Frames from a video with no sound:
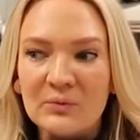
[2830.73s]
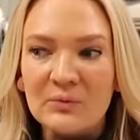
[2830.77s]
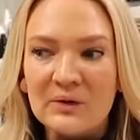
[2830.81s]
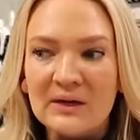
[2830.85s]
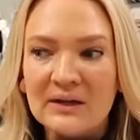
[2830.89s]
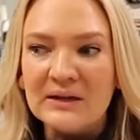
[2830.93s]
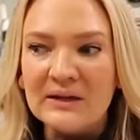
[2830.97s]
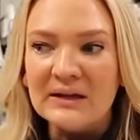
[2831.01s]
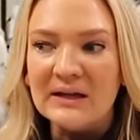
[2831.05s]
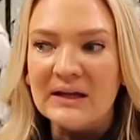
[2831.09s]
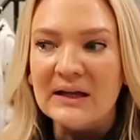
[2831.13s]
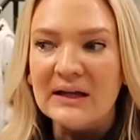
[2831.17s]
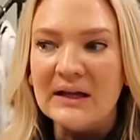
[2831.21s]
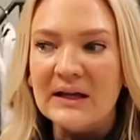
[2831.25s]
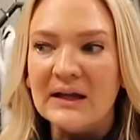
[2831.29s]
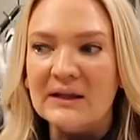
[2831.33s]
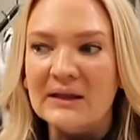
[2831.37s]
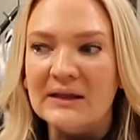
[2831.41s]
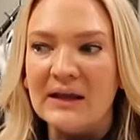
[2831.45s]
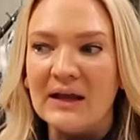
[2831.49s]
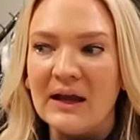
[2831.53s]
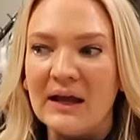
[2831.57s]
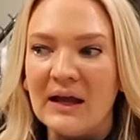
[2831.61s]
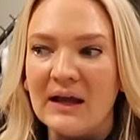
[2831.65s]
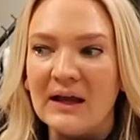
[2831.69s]
It's really
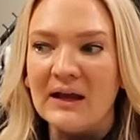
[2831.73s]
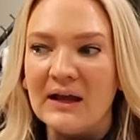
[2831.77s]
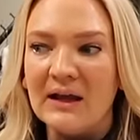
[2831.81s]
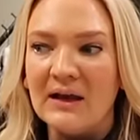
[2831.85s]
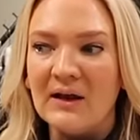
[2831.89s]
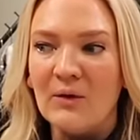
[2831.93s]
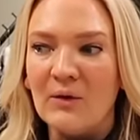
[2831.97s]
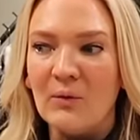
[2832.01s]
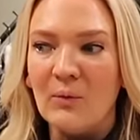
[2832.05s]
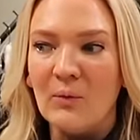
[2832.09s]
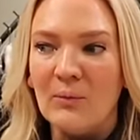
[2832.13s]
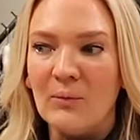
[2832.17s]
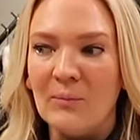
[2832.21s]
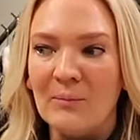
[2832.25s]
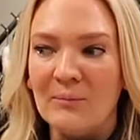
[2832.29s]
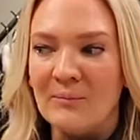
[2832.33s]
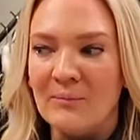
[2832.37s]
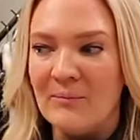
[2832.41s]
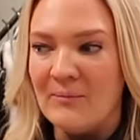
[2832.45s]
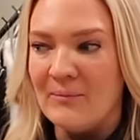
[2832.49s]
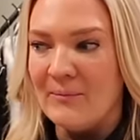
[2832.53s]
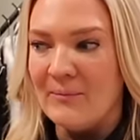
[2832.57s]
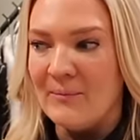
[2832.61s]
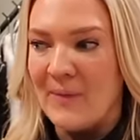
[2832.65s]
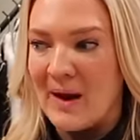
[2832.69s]
like,
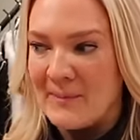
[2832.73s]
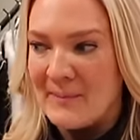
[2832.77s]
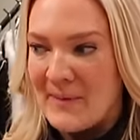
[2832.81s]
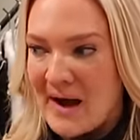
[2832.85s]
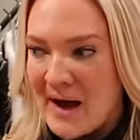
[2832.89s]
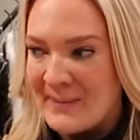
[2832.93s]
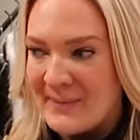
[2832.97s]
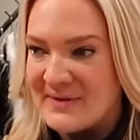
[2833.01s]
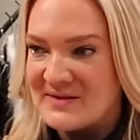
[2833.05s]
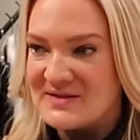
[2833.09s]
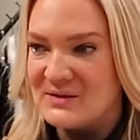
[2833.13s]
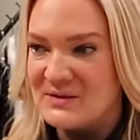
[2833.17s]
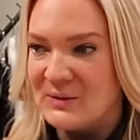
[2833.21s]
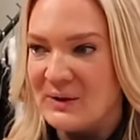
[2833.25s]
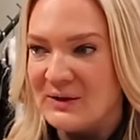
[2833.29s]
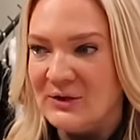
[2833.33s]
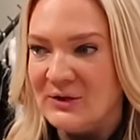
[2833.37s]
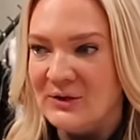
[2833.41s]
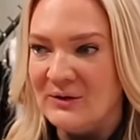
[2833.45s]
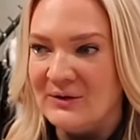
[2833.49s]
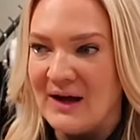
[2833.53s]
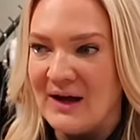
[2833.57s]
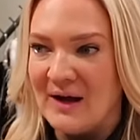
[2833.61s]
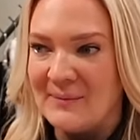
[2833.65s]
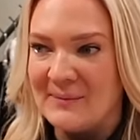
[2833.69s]
my mom is the one
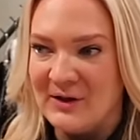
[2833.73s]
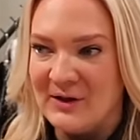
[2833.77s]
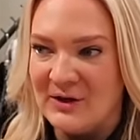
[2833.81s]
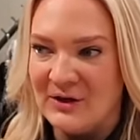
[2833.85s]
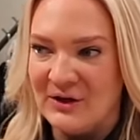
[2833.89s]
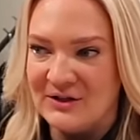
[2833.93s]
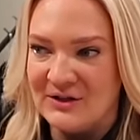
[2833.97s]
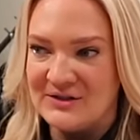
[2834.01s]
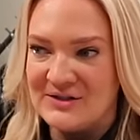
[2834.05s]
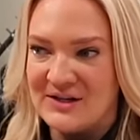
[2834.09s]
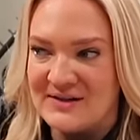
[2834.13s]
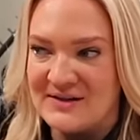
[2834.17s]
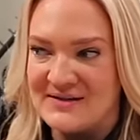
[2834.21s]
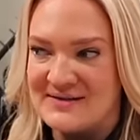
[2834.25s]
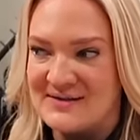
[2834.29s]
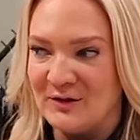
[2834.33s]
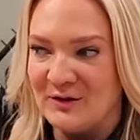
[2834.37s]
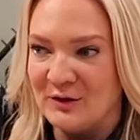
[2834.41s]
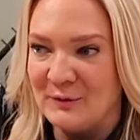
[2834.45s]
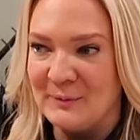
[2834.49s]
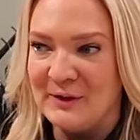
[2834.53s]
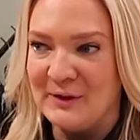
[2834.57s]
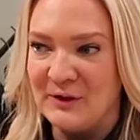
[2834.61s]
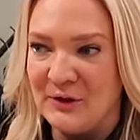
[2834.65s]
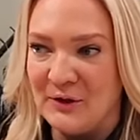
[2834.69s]
who got me hooked on a
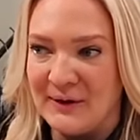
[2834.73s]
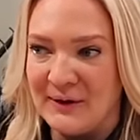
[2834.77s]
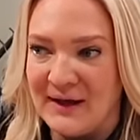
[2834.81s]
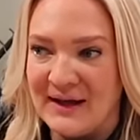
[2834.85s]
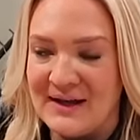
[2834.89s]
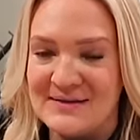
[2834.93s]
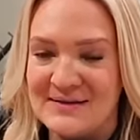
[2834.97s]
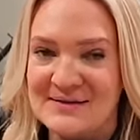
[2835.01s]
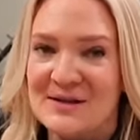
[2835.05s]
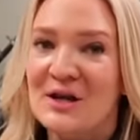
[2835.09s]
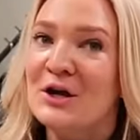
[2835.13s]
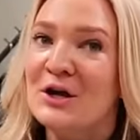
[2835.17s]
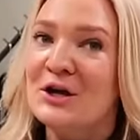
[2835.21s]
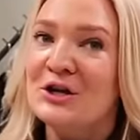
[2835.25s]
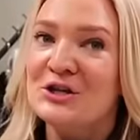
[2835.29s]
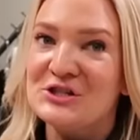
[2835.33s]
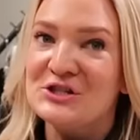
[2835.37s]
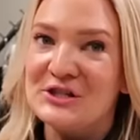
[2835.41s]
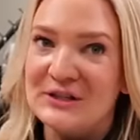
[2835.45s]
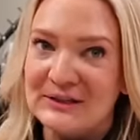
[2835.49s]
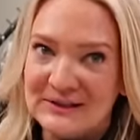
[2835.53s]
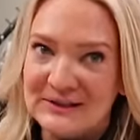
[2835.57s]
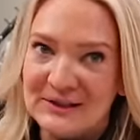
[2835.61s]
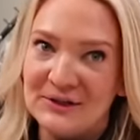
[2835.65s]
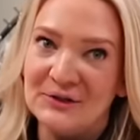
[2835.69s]
silk pillowcase.
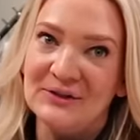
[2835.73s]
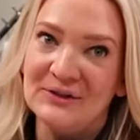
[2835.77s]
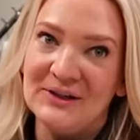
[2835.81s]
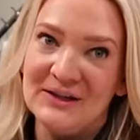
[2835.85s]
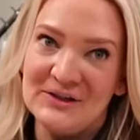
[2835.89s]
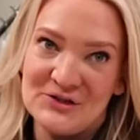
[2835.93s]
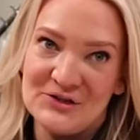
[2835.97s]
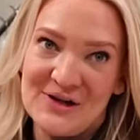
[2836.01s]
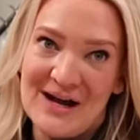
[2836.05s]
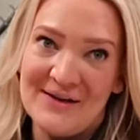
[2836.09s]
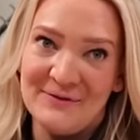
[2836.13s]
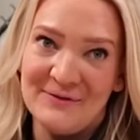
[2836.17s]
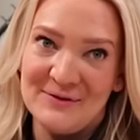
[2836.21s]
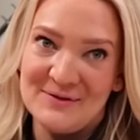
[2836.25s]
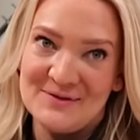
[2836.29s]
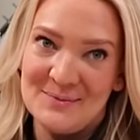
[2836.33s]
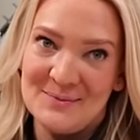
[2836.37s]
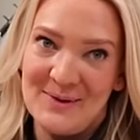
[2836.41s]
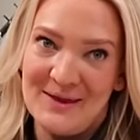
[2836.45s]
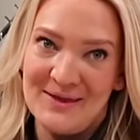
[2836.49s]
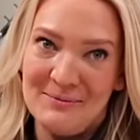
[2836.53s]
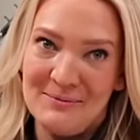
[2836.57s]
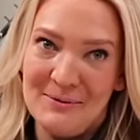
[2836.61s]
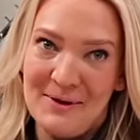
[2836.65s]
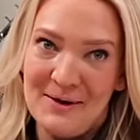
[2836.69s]
She literally travels
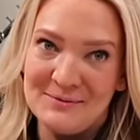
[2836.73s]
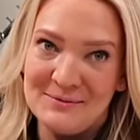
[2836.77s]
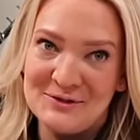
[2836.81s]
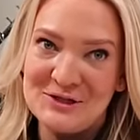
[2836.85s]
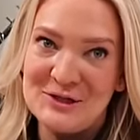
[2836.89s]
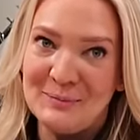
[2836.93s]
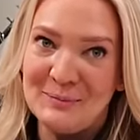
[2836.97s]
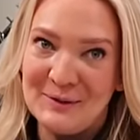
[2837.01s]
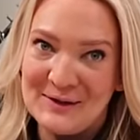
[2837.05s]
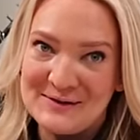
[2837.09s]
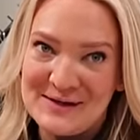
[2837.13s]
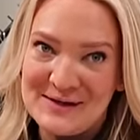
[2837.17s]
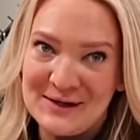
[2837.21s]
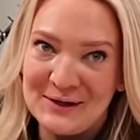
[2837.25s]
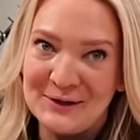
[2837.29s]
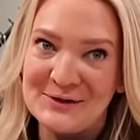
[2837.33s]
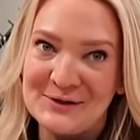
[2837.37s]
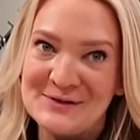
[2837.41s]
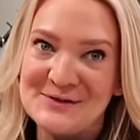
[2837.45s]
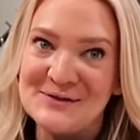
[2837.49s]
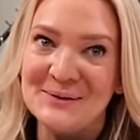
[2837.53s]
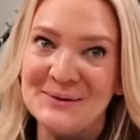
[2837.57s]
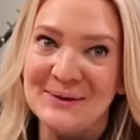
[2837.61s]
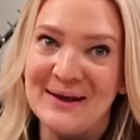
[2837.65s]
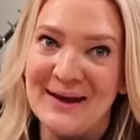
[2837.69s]
with one. She puts it in her.
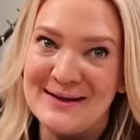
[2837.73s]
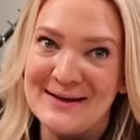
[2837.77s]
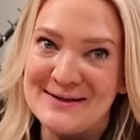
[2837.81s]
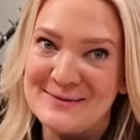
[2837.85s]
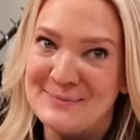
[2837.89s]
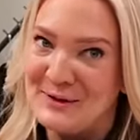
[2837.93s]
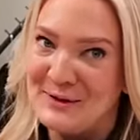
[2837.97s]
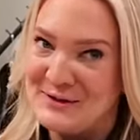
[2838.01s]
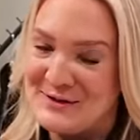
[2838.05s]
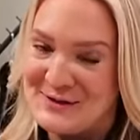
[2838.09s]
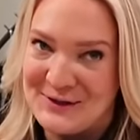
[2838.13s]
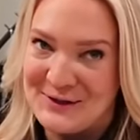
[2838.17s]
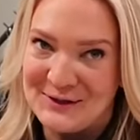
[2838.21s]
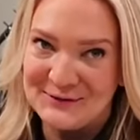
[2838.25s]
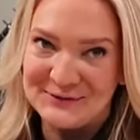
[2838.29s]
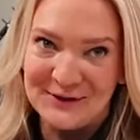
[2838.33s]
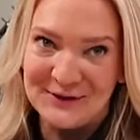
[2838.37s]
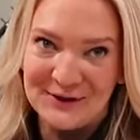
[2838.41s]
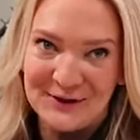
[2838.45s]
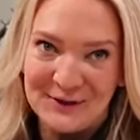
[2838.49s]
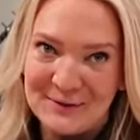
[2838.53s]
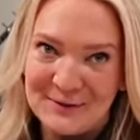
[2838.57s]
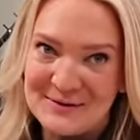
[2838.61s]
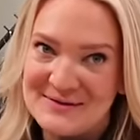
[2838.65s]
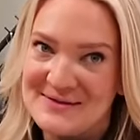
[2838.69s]
Oh yes. Puts it over
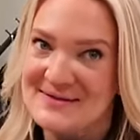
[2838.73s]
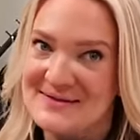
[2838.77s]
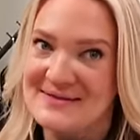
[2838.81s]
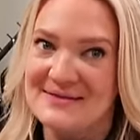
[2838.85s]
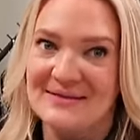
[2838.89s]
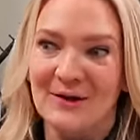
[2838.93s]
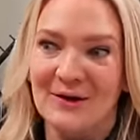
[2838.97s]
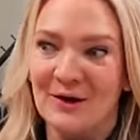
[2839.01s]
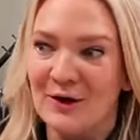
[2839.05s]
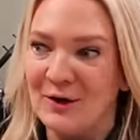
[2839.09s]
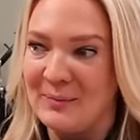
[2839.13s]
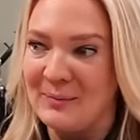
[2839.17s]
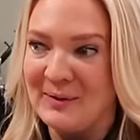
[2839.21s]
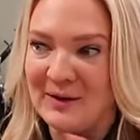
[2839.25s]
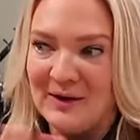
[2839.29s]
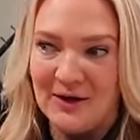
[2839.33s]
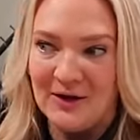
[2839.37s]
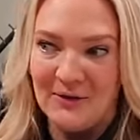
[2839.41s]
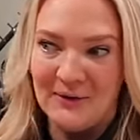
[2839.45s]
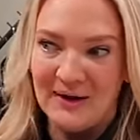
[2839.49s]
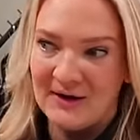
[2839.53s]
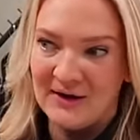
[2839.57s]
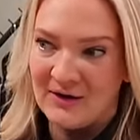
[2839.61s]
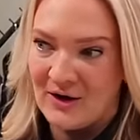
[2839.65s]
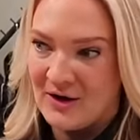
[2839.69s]
her. Her
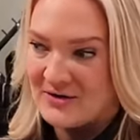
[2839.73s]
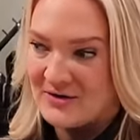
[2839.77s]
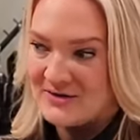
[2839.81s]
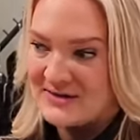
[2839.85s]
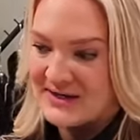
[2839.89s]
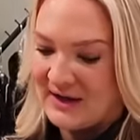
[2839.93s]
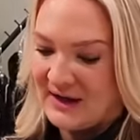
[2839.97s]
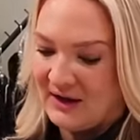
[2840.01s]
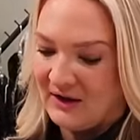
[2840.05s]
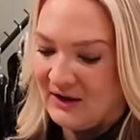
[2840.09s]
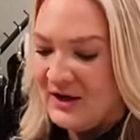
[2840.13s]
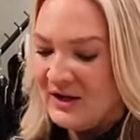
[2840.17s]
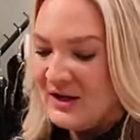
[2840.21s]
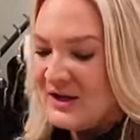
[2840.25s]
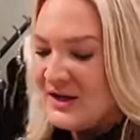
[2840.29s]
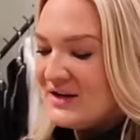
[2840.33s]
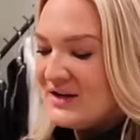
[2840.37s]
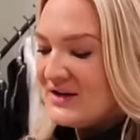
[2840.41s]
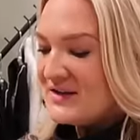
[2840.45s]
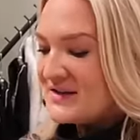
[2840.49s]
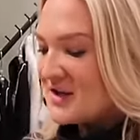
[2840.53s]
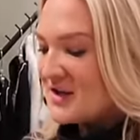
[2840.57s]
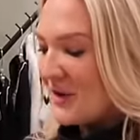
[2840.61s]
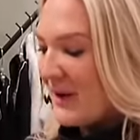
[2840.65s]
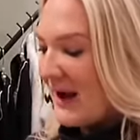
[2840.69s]
pillow in a hotel.
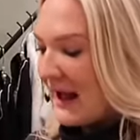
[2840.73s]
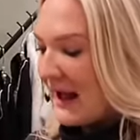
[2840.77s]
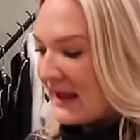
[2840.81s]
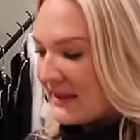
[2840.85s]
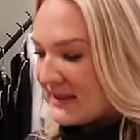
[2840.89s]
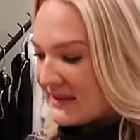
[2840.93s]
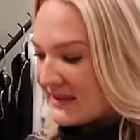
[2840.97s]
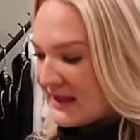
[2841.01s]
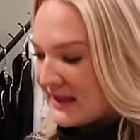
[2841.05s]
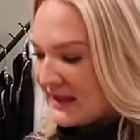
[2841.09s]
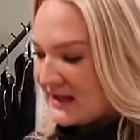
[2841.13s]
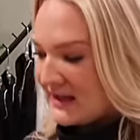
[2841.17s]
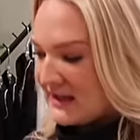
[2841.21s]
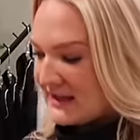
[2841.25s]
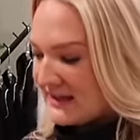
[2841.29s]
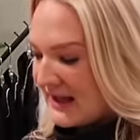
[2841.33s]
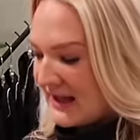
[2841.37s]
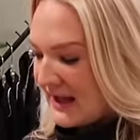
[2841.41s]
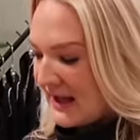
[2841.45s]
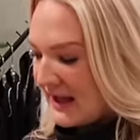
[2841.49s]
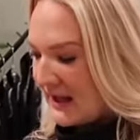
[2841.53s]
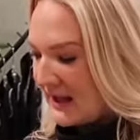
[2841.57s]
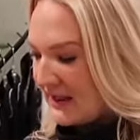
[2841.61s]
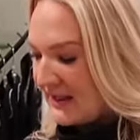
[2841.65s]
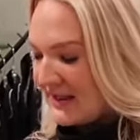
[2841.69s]
So I think
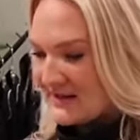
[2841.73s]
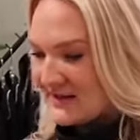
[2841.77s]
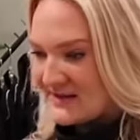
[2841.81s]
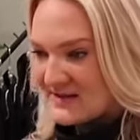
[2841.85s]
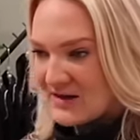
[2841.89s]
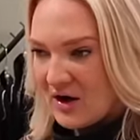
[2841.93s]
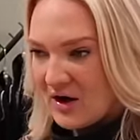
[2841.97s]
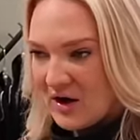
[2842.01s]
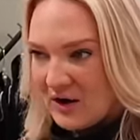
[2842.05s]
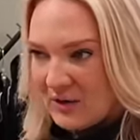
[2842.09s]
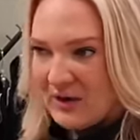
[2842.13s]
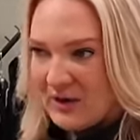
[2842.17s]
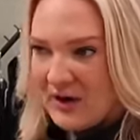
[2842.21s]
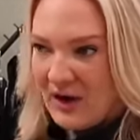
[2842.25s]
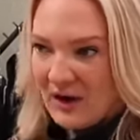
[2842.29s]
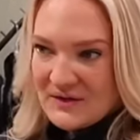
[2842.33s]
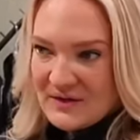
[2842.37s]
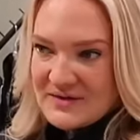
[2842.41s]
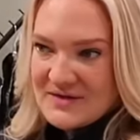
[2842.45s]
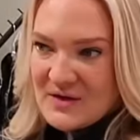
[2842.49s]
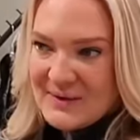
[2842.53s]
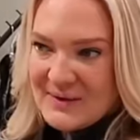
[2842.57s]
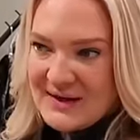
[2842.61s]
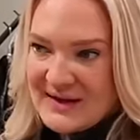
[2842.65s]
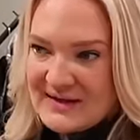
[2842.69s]
that this
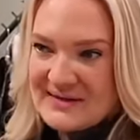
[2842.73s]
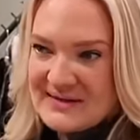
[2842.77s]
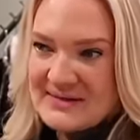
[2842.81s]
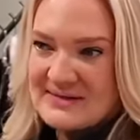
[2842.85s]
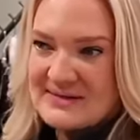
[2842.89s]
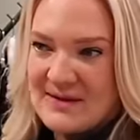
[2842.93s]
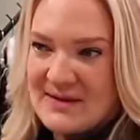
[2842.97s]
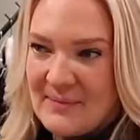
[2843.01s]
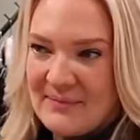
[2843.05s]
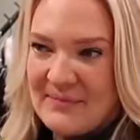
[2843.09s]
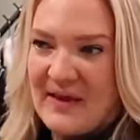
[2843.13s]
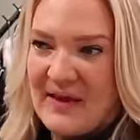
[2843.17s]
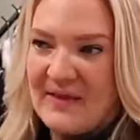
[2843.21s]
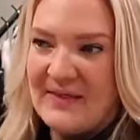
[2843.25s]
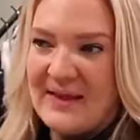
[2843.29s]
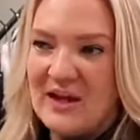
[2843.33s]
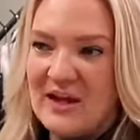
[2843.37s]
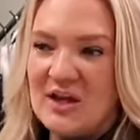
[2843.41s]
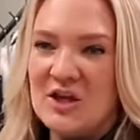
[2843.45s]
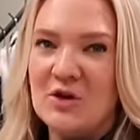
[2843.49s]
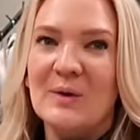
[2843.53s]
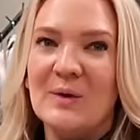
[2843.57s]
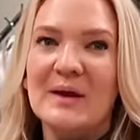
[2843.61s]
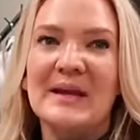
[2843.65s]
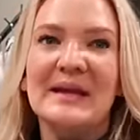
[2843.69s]
also isn't something
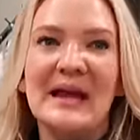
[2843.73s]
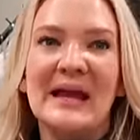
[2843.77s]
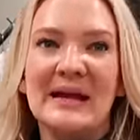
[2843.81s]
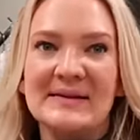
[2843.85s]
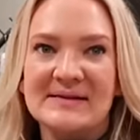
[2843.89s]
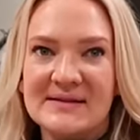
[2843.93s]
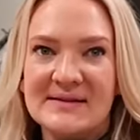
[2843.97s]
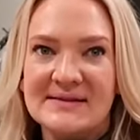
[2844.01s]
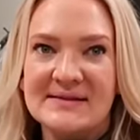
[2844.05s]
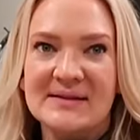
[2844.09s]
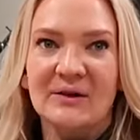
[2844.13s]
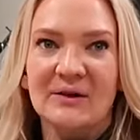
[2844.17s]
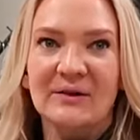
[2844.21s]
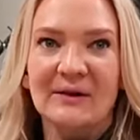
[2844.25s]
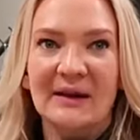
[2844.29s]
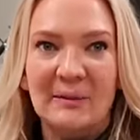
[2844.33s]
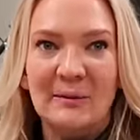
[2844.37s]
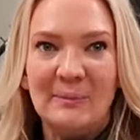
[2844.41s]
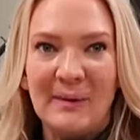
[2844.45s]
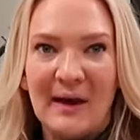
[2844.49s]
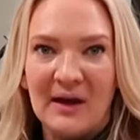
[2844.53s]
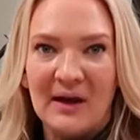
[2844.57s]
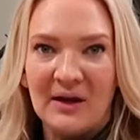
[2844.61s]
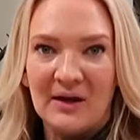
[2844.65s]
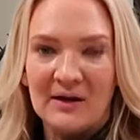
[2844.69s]
that you would necessarily
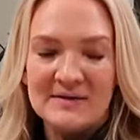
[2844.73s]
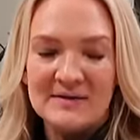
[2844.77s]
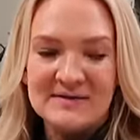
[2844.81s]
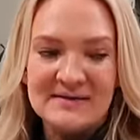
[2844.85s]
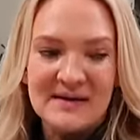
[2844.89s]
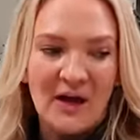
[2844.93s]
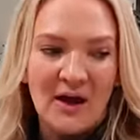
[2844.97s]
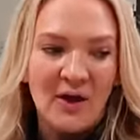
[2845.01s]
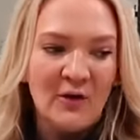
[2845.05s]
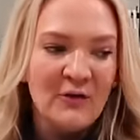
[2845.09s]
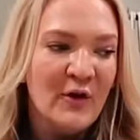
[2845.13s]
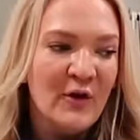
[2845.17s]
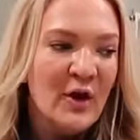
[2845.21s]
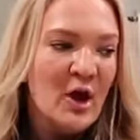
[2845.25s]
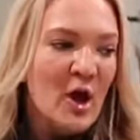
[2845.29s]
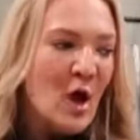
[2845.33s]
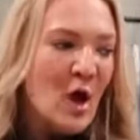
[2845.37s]
buy yourself,